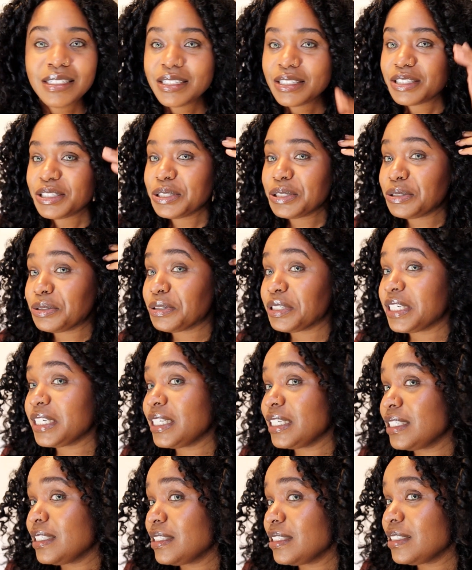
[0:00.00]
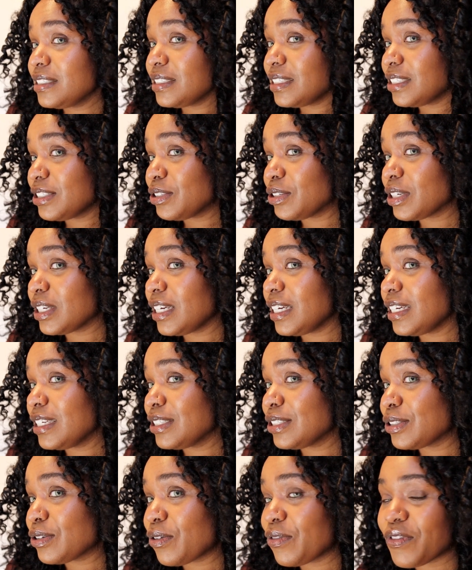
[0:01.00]
the green is
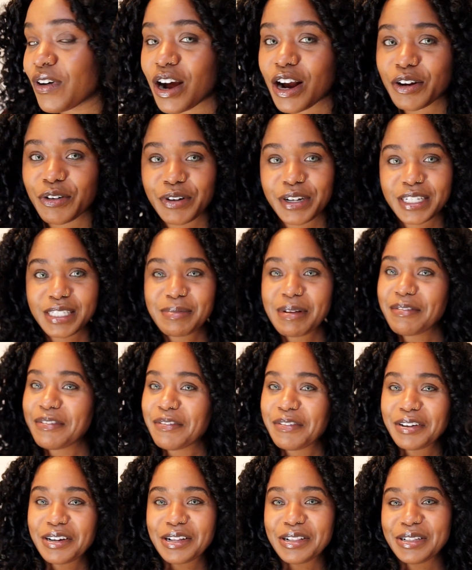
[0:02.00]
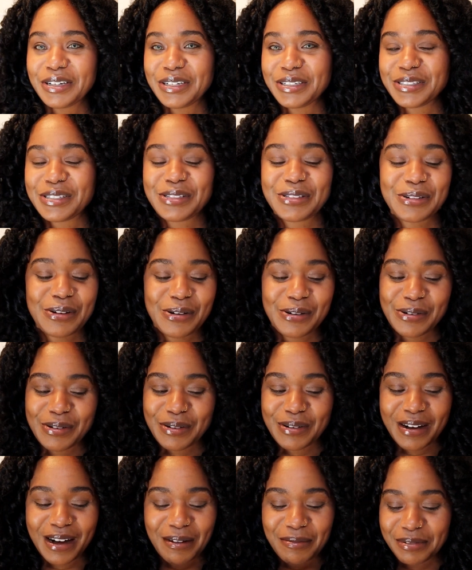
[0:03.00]
looking so far. Green is my favorite color,
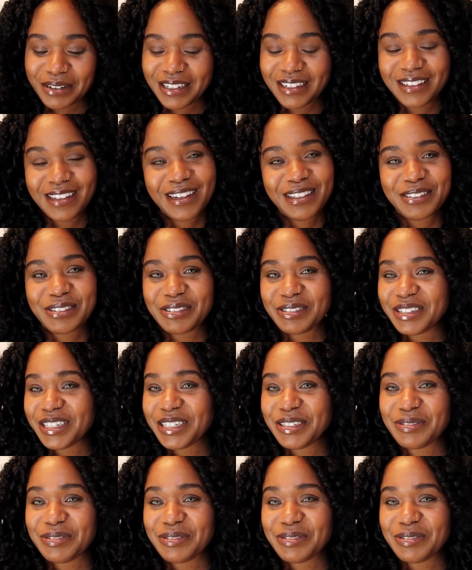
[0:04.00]
so I'm gonna like the green